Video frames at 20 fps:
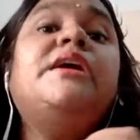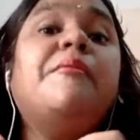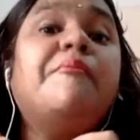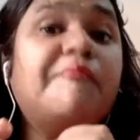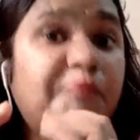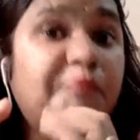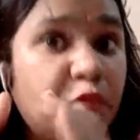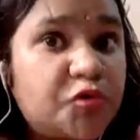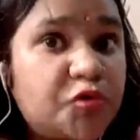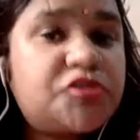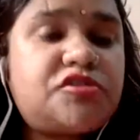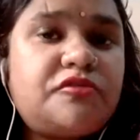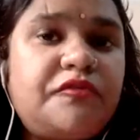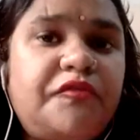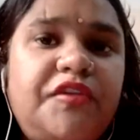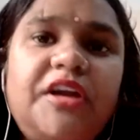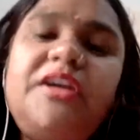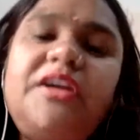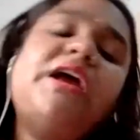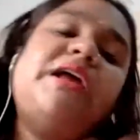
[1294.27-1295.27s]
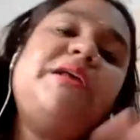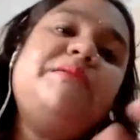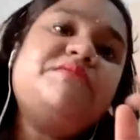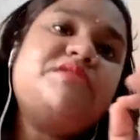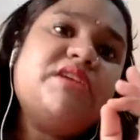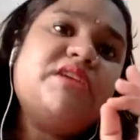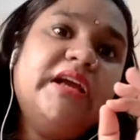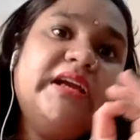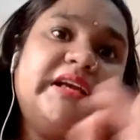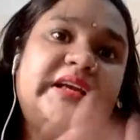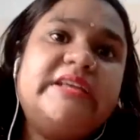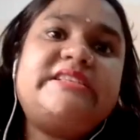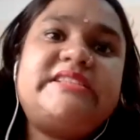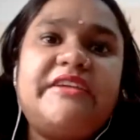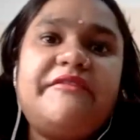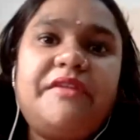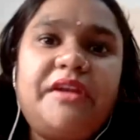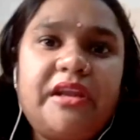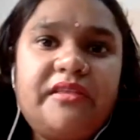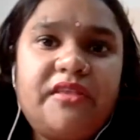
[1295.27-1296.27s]
most of the times it is
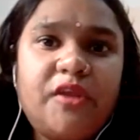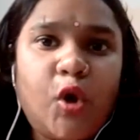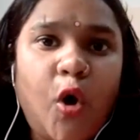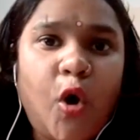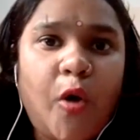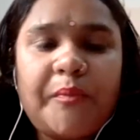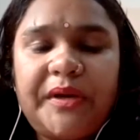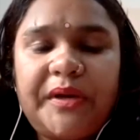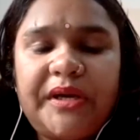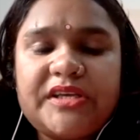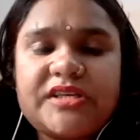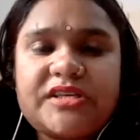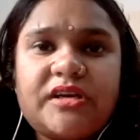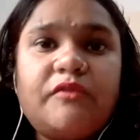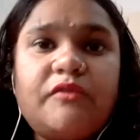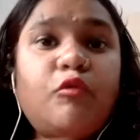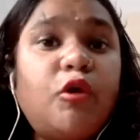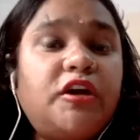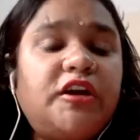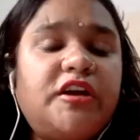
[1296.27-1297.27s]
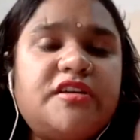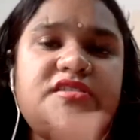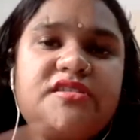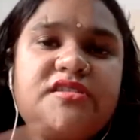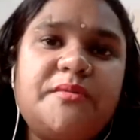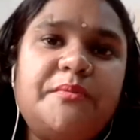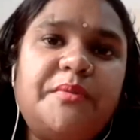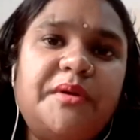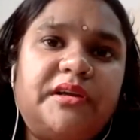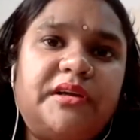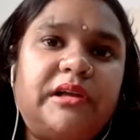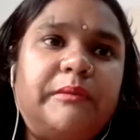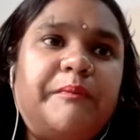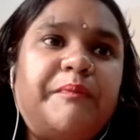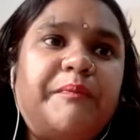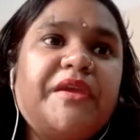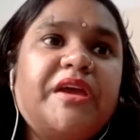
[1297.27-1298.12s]
given in the competition. What is rebuttal?